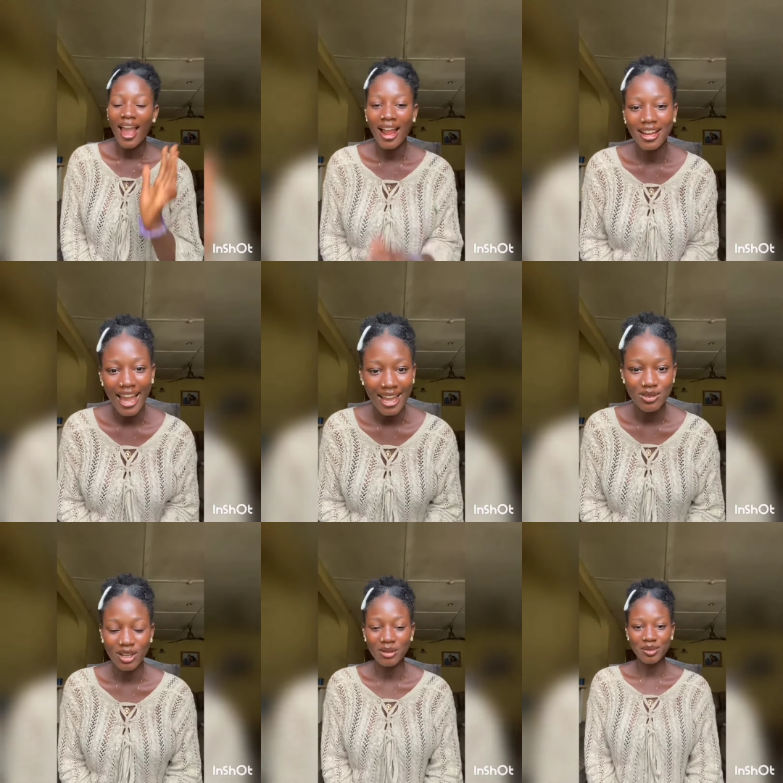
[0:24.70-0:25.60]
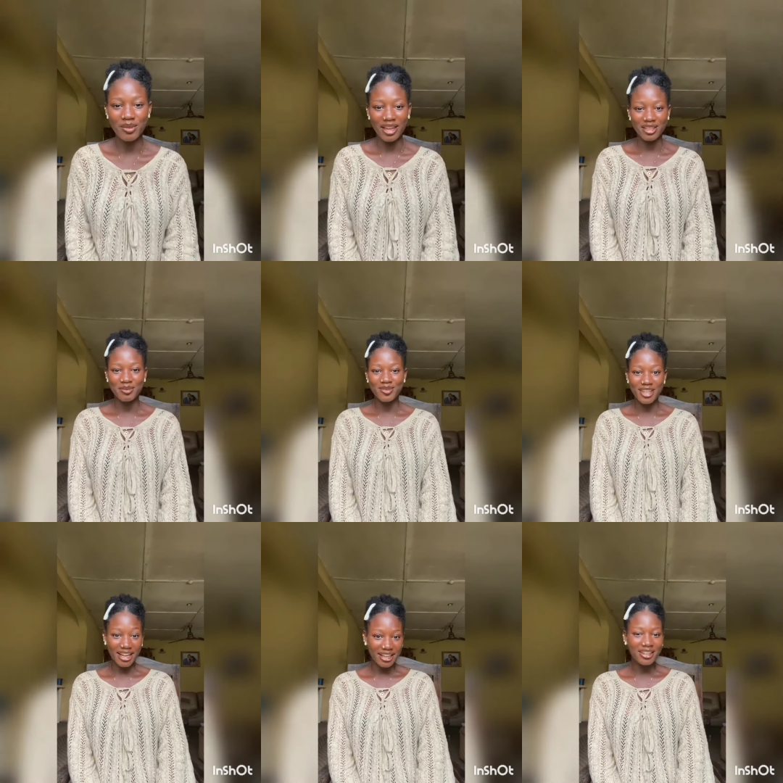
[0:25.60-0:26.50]
Hello guys, welcome to my YouTube
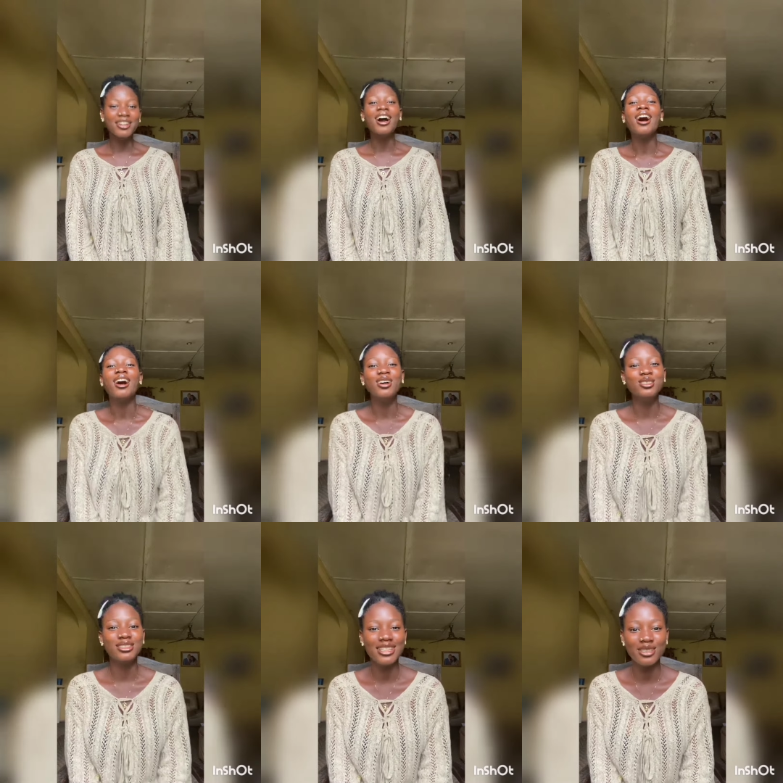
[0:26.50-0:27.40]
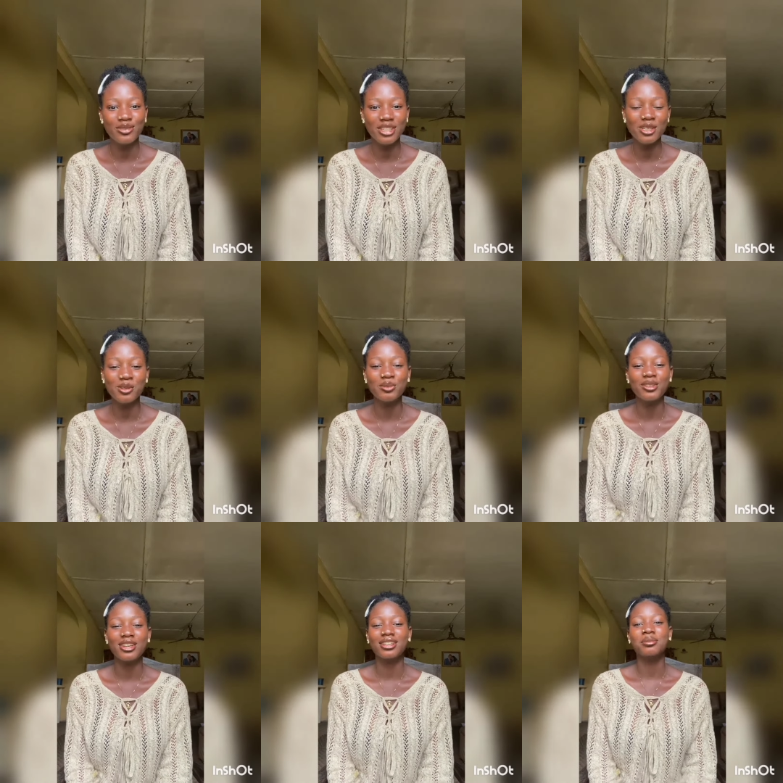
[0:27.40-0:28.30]
channel. On today's video, we'll be
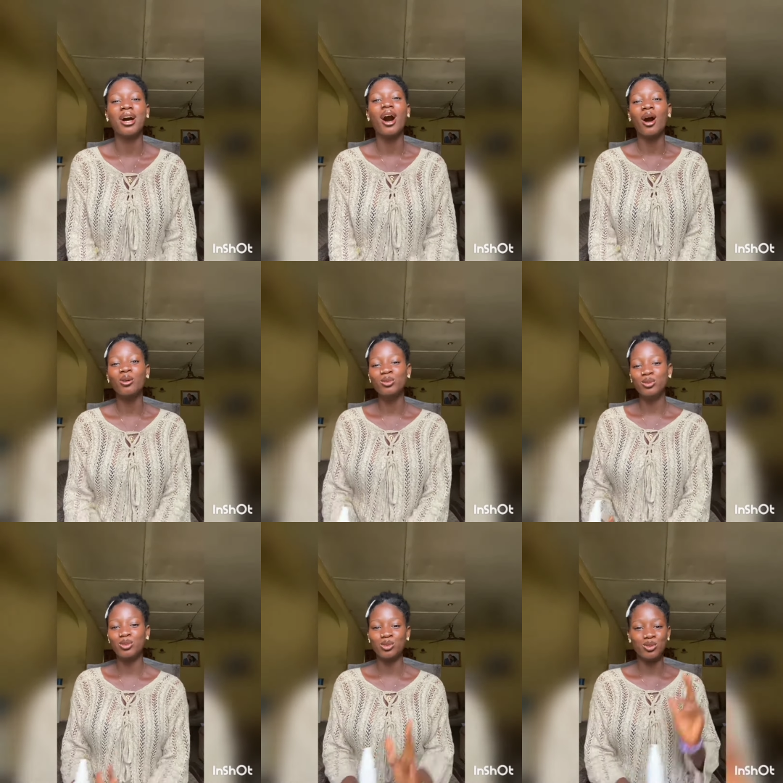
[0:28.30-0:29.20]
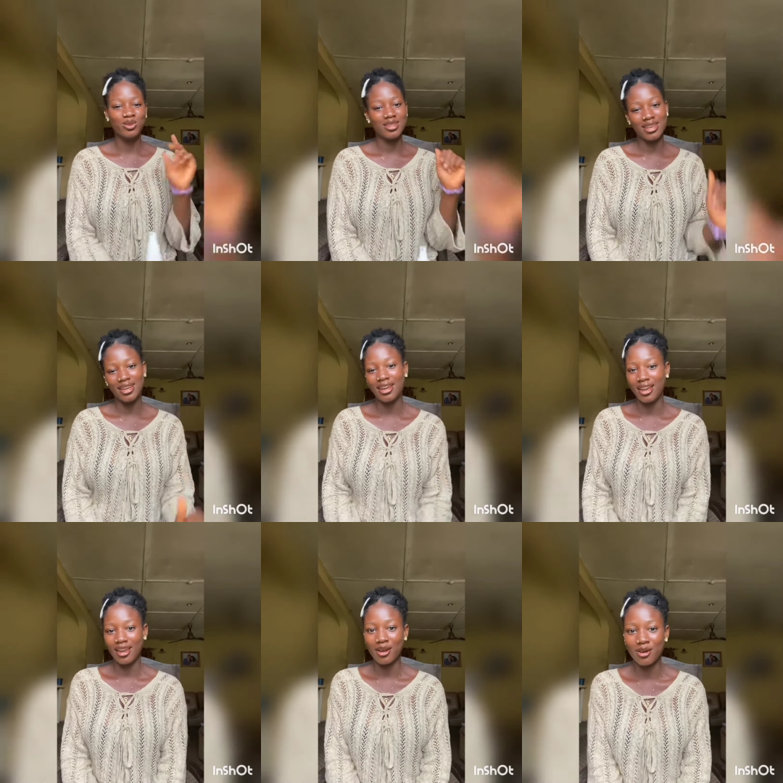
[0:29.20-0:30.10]
talking about how to take
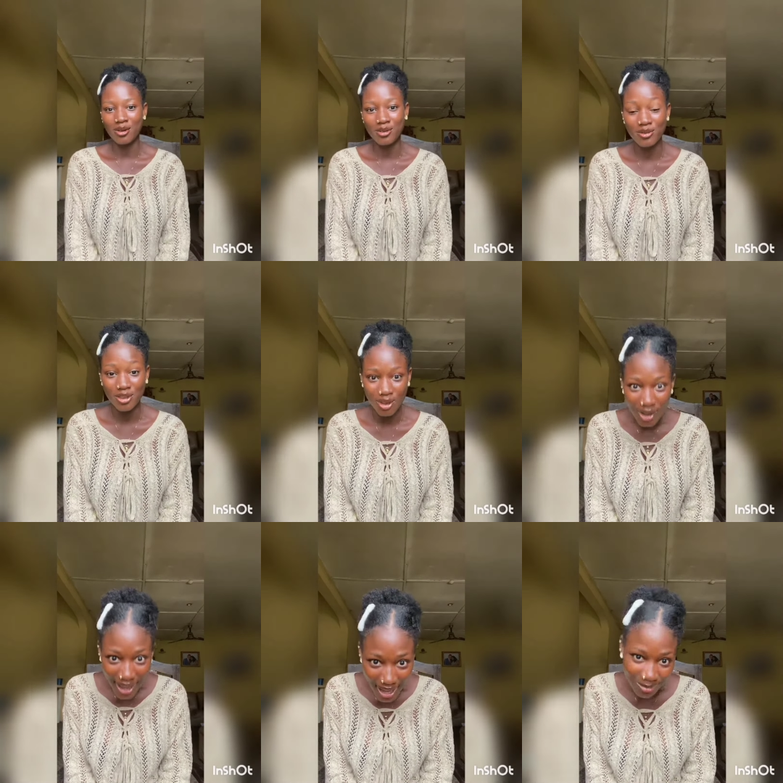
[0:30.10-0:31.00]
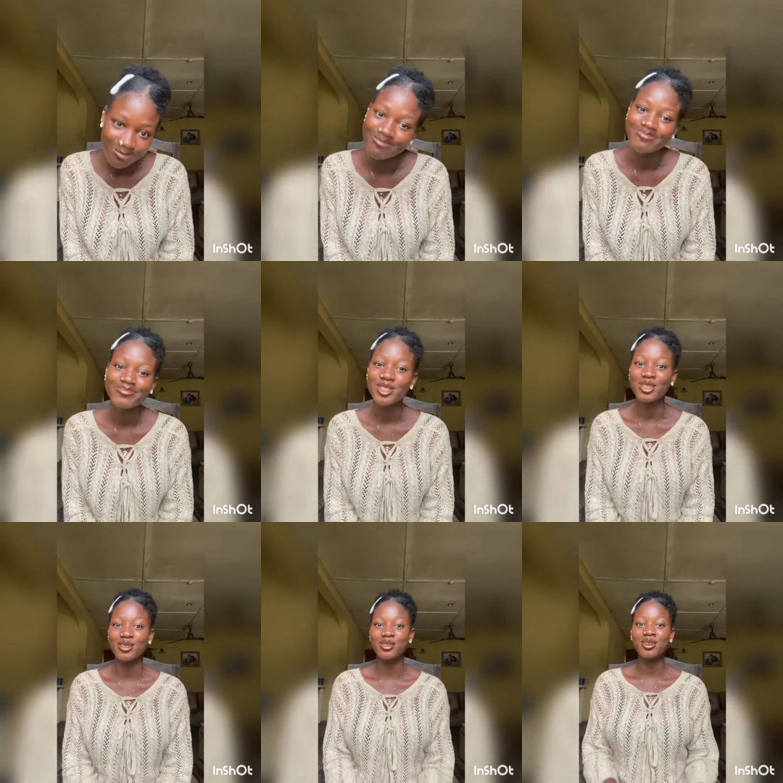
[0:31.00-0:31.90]
care of your hair.
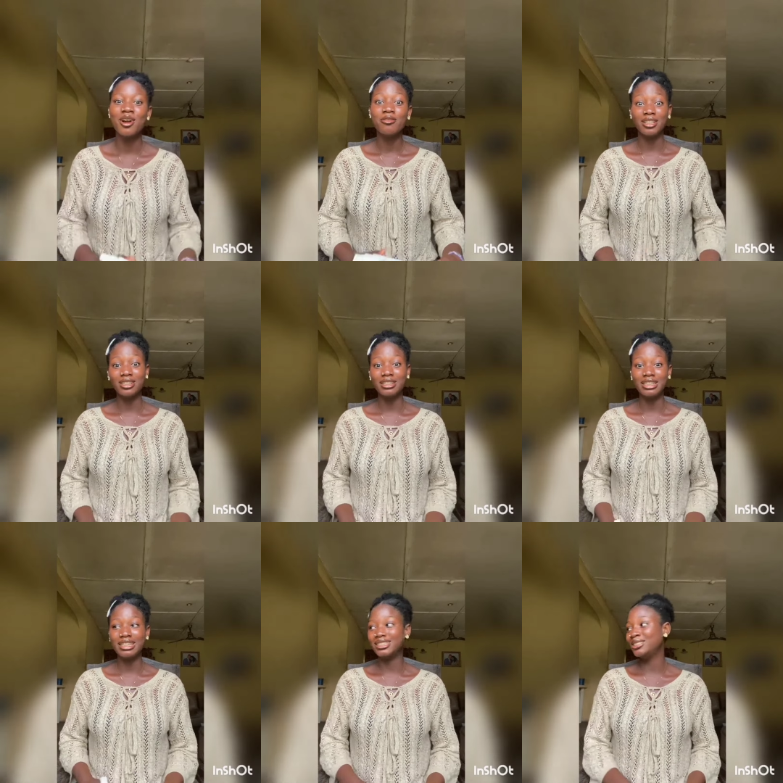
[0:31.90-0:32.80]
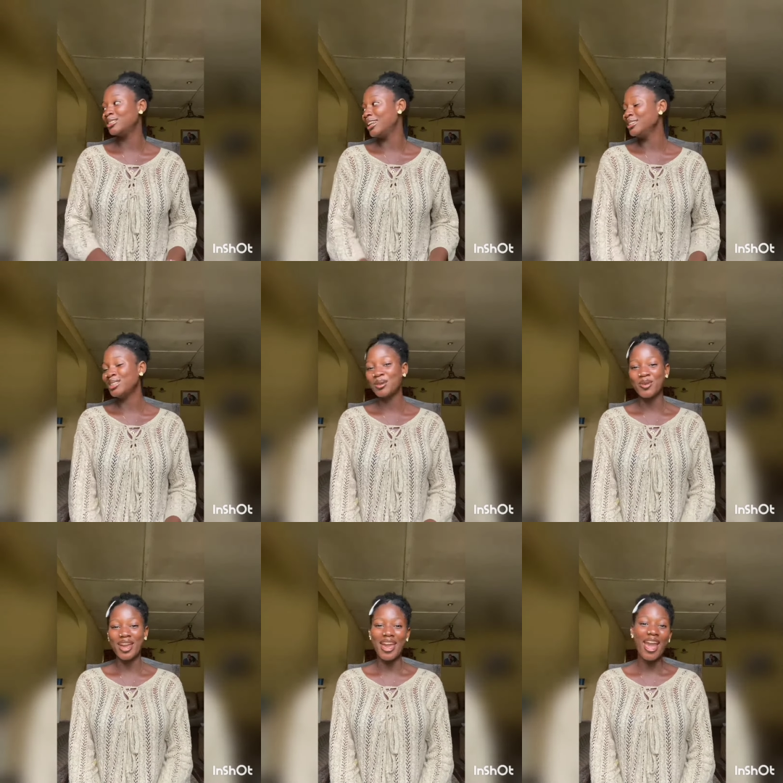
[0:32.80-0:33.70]
So first and least, learn to keep your
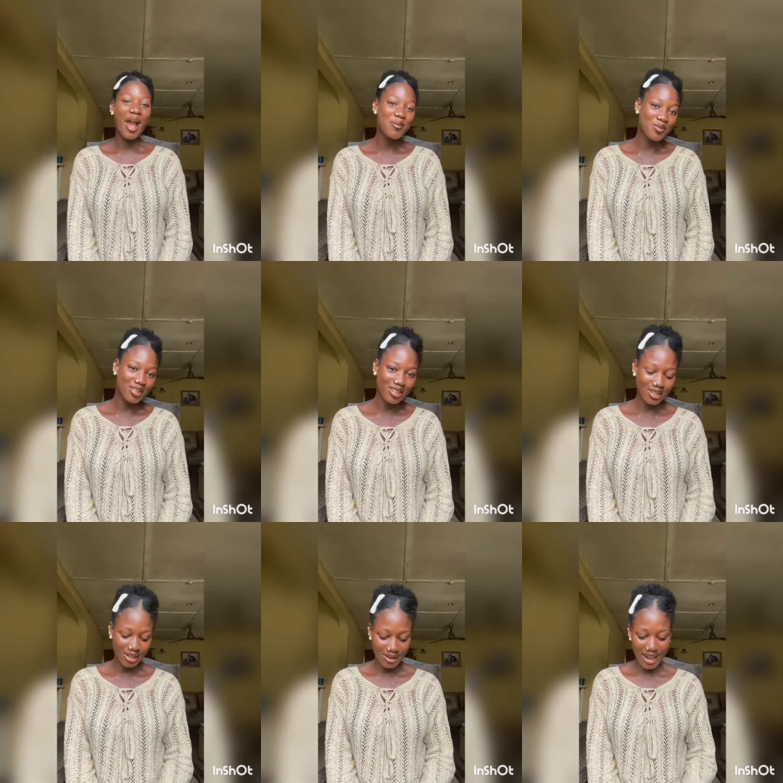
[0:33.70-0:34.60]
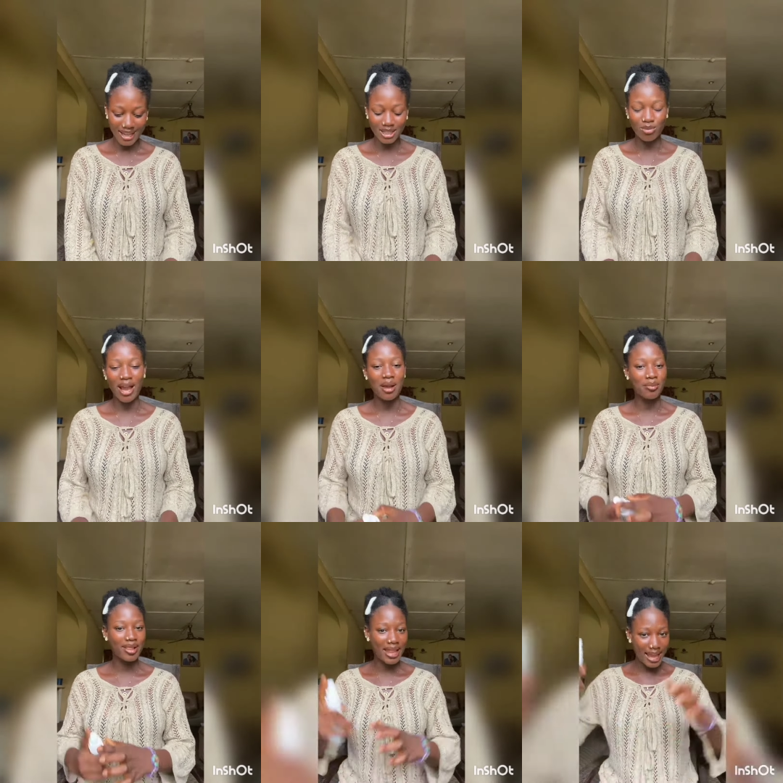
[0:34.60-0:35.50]
hair moisturized by
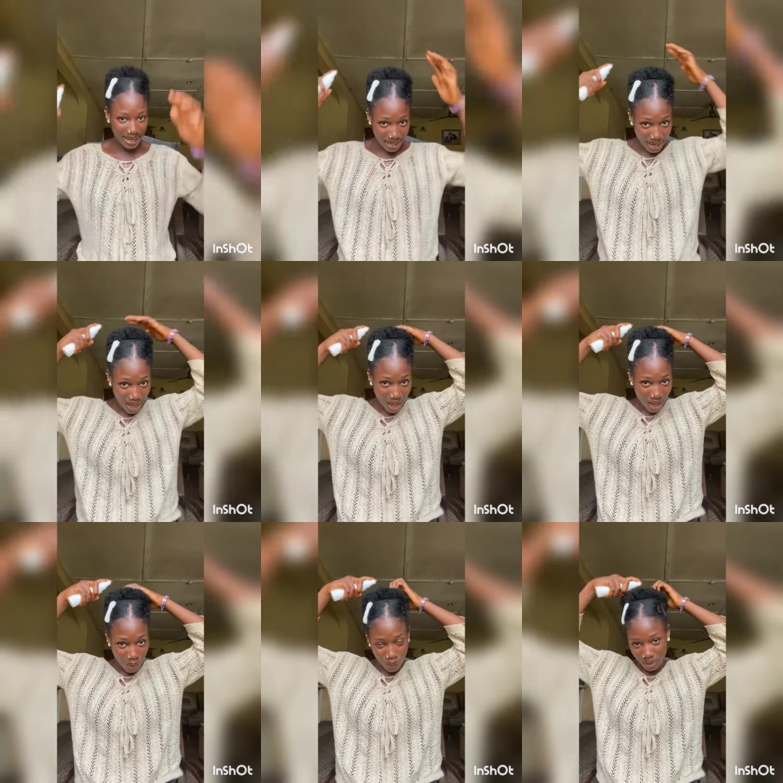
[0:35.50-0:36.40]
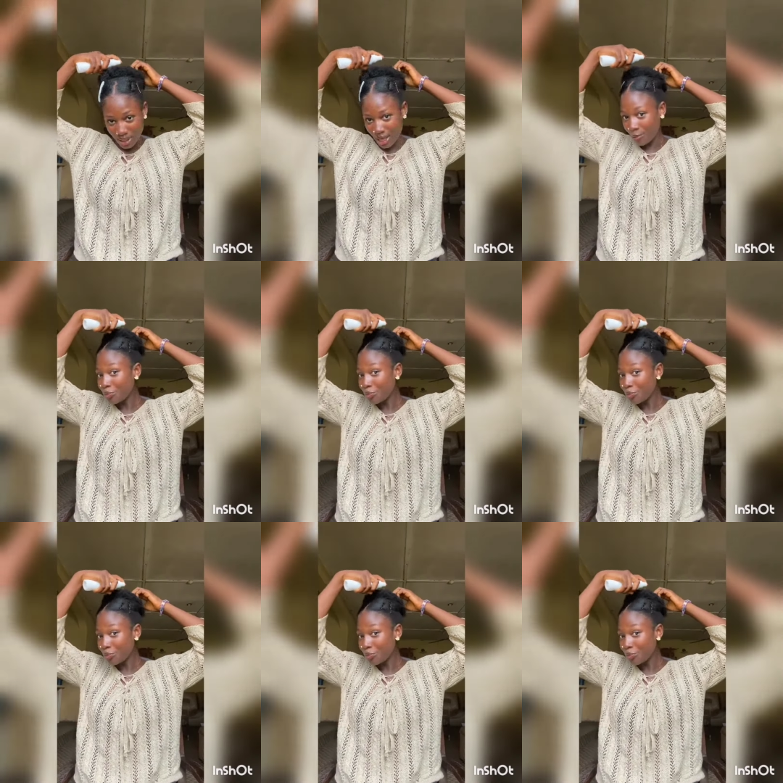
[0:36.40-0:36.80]
applying water.